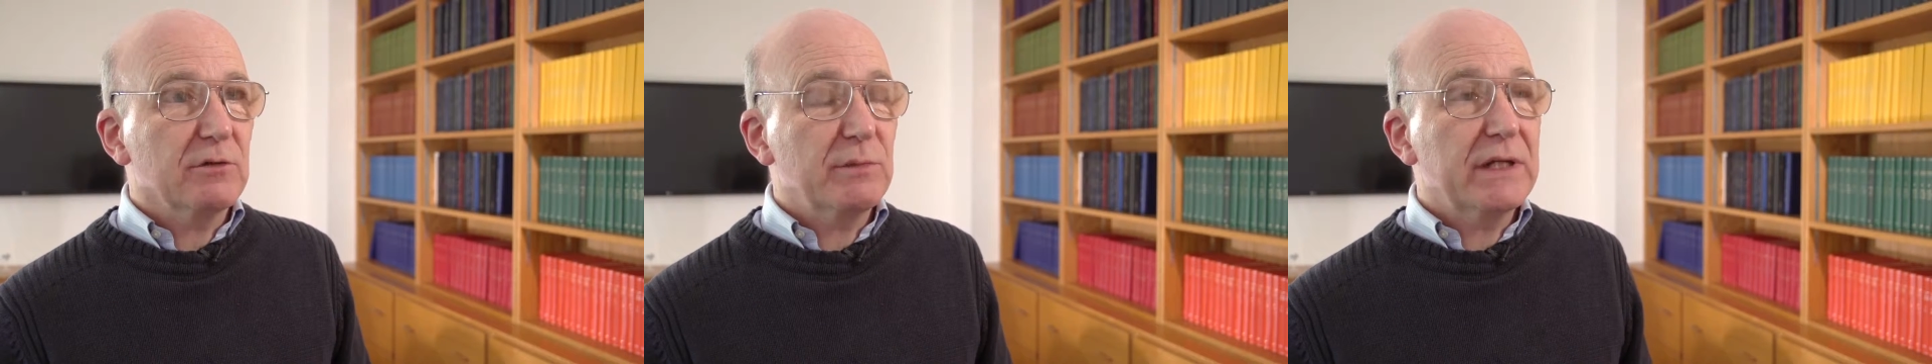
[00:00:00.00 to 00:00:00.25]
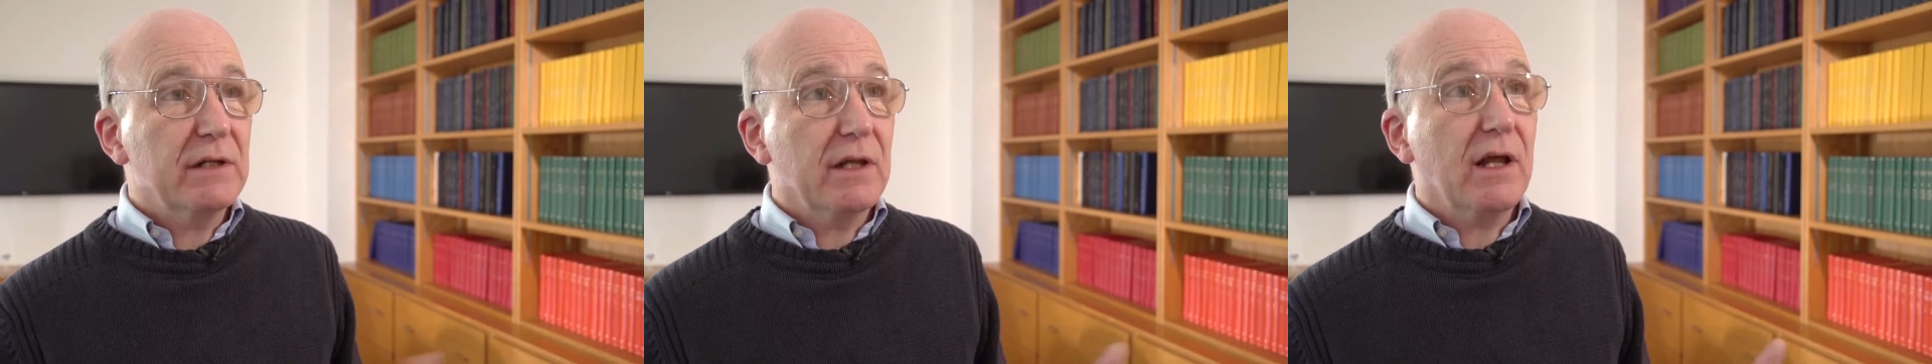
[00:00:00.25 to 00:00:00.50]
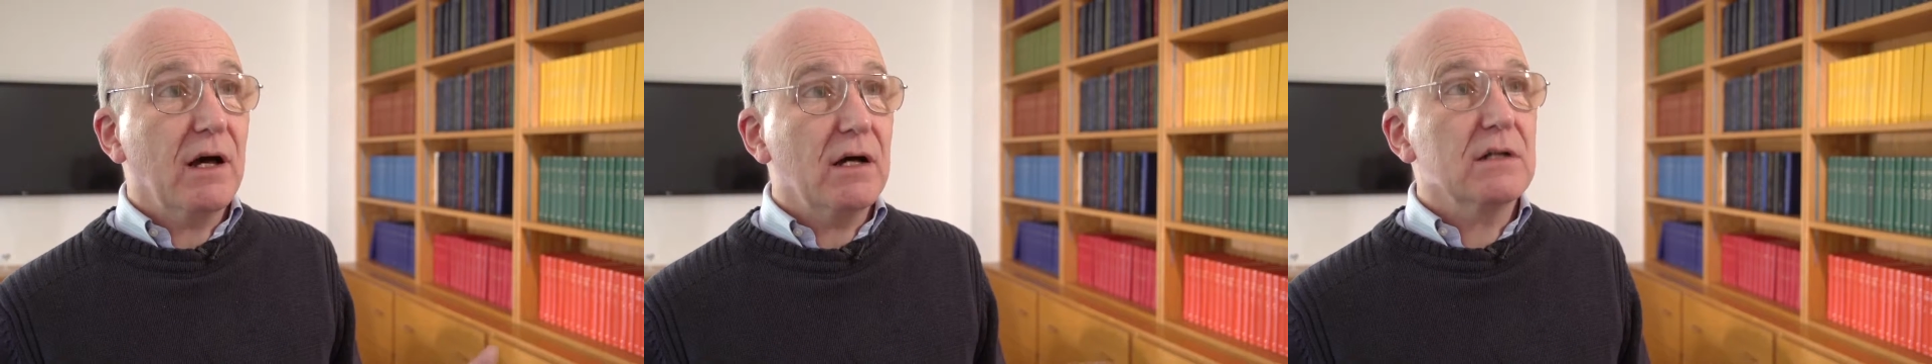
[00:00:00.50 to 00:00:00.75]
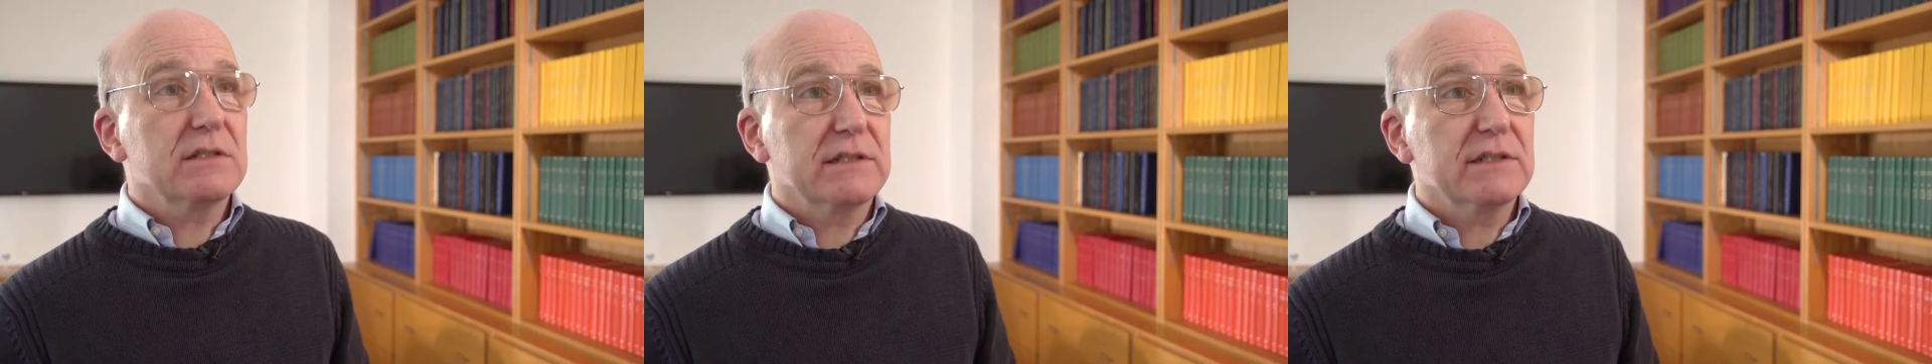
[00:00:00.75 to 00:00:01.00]
have been at the
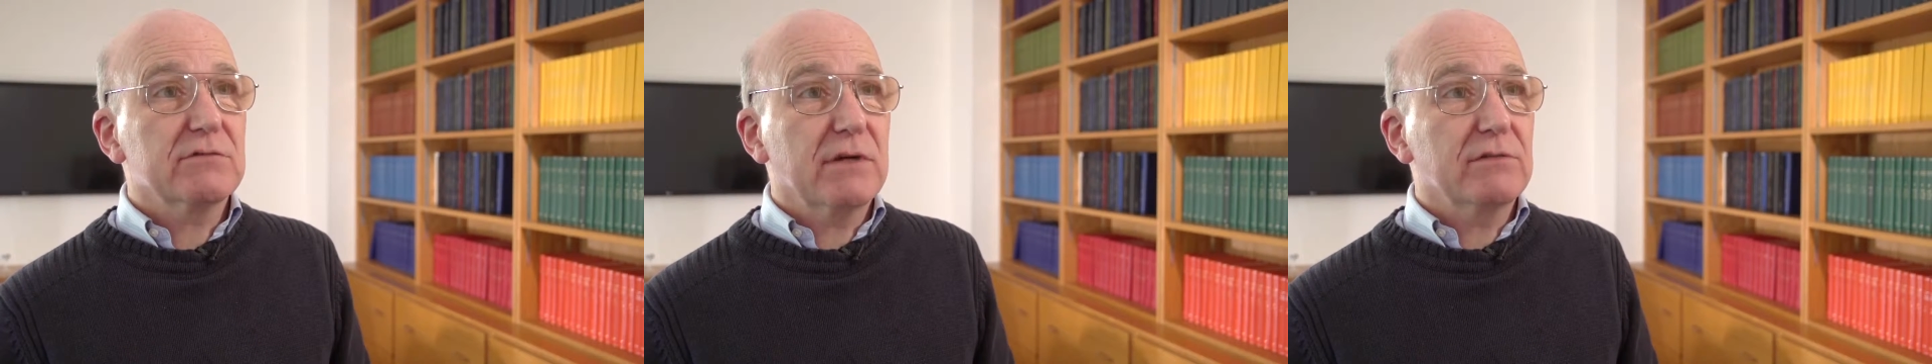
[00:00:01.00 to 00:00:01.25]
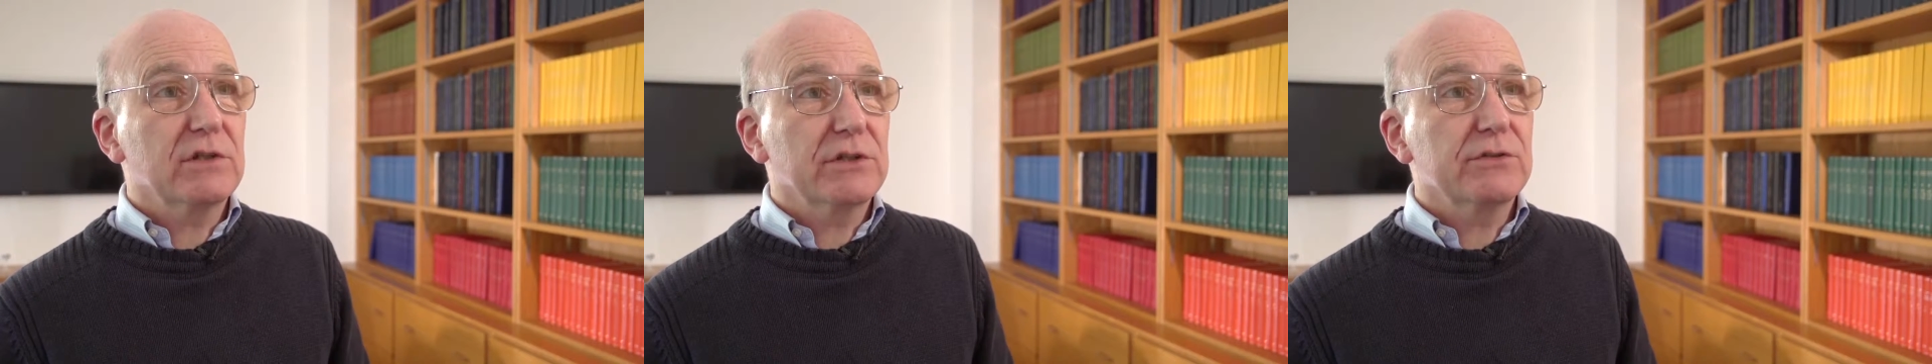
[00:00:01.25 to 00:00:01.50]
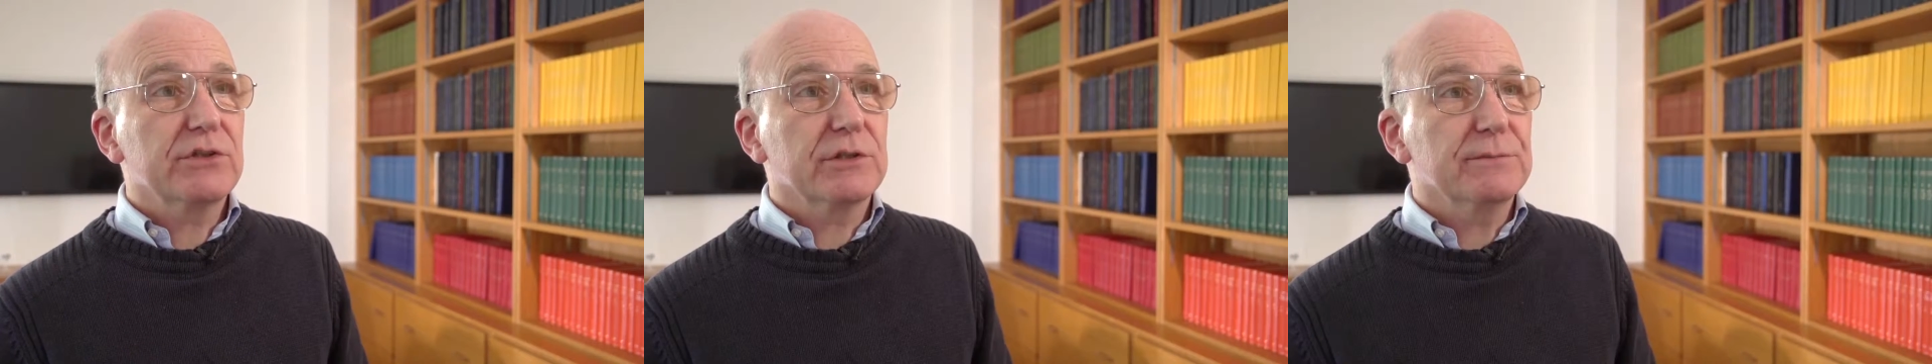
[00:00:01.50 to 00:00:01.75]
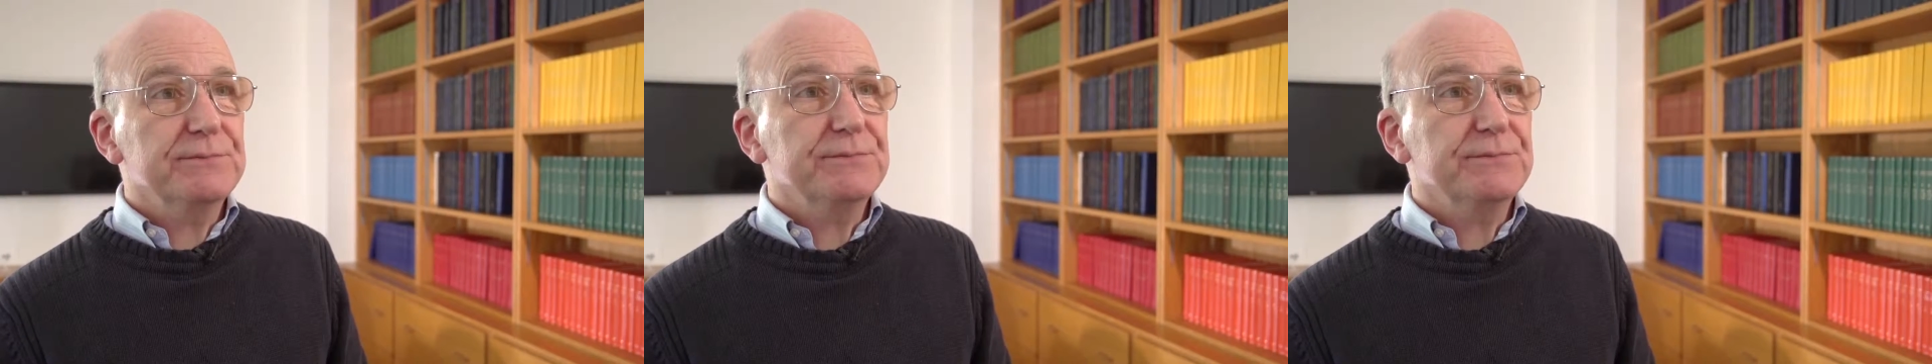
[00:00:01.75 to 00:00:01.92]
heart of this revolution.